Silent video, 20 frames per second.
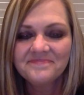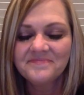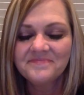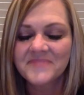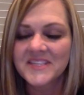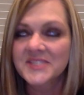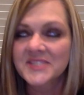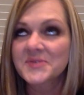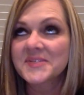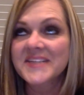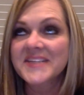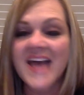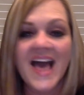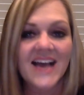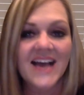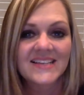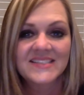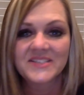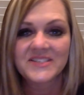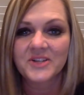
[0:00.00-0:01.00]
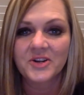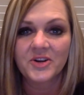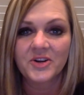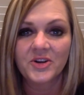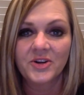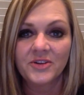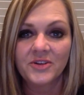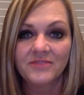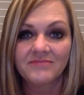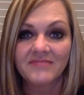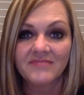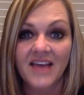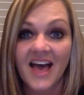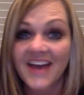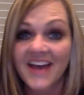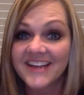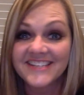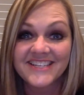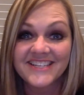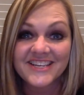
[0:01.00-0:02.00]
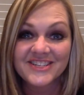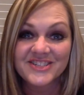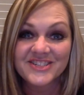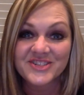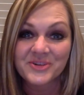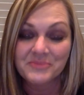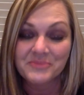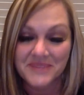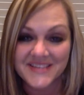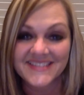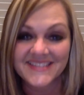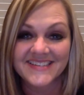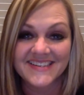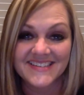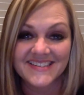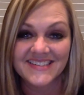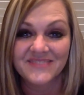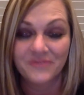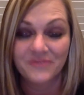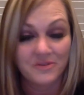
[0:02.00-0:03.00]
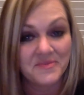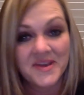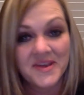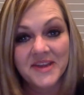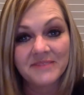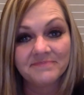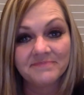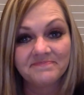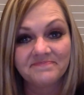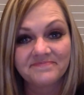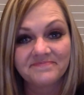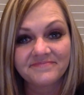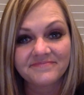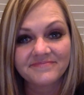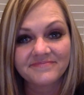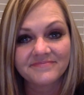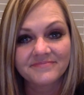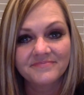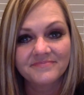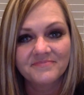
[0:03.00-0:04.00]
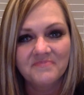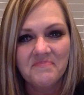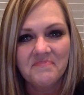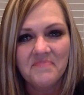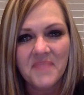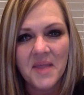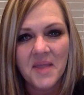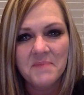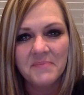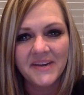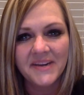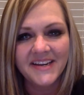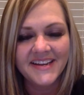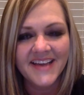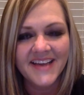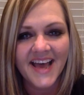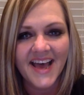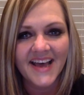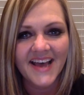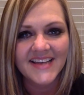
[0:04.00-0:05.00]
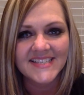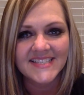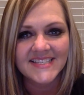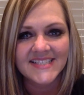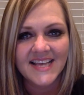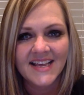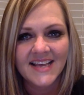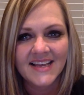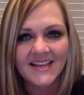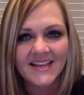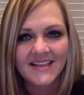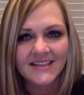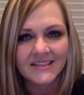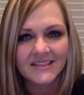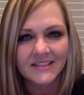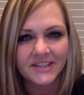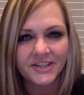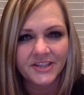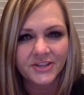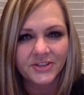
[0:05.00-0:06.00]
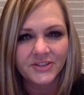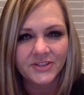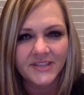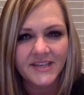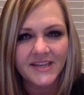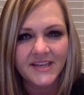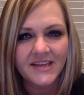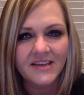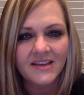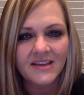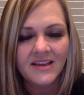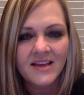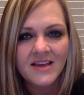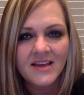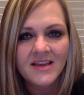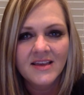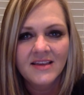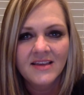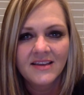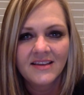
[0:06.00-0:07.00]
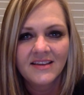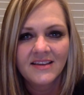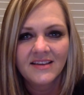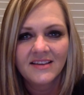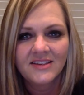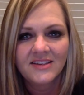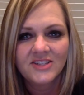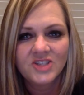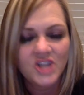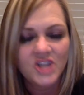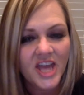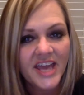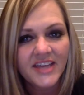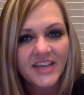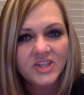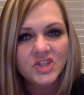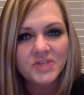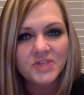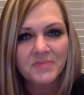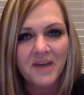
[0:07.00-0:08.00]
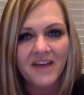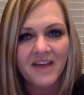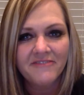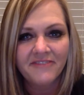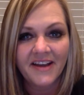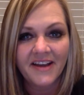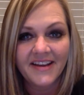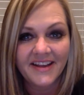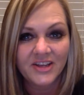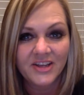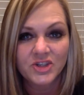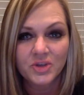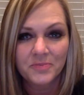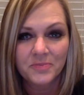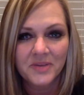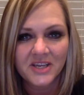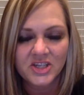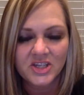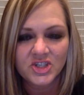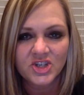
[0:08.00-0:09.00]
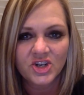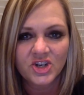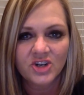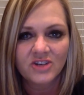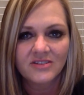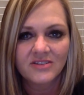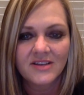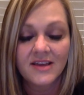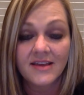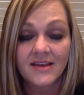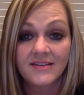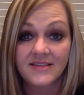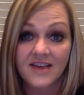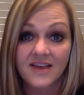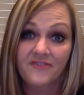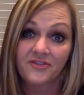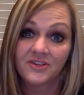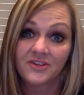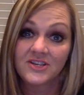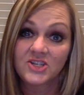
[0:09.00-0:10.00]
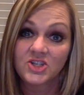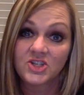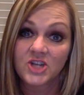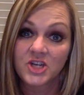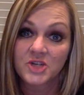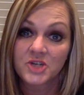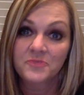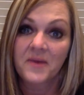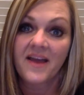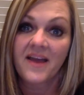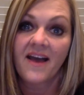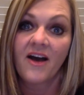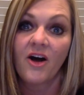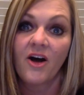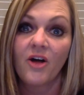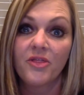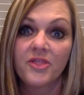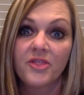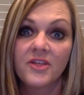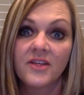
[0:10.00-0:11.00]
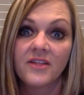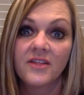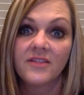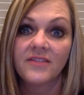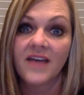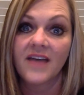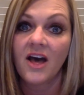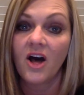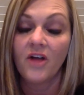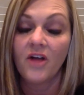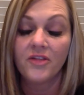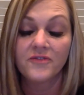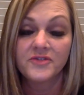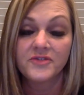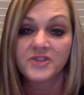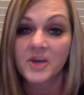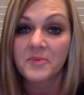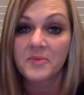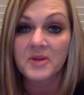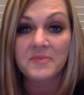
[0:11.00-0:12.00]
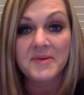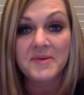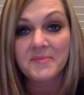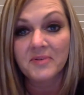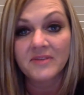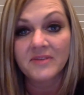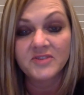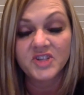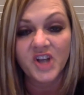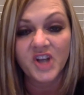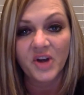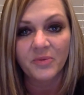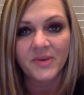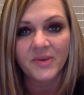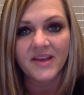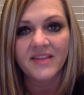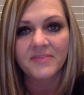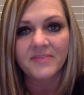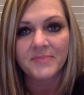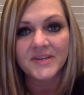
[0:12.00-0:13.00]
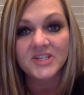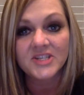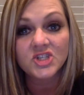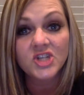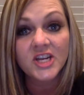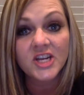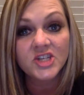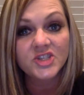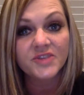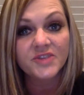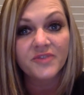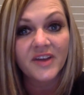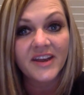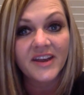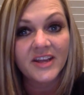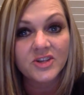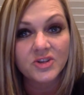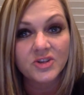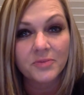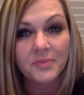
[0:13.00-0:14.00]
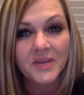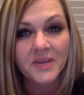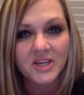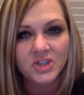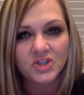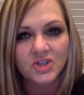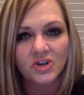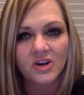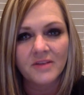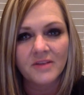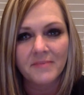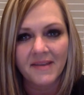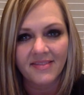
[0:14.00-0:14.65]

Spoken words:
This is an accidental, unintentional business for me, but it has literally changed my financial picture. It definitely has changed my health, the health of so many people I've shared with, but it's changed the financial picture in my